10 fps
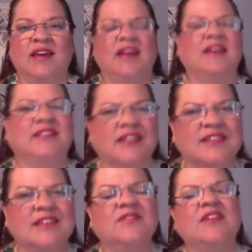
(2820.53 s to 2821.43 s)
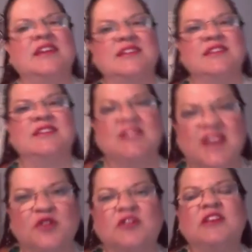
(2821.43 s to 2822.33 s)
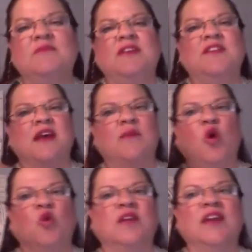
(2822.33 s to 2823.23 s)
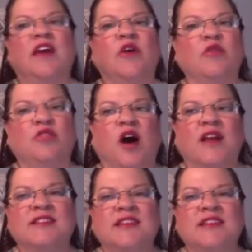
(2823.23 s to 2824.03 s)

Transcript: And it doesn't even necessarily mean that I'm holding error thoughts.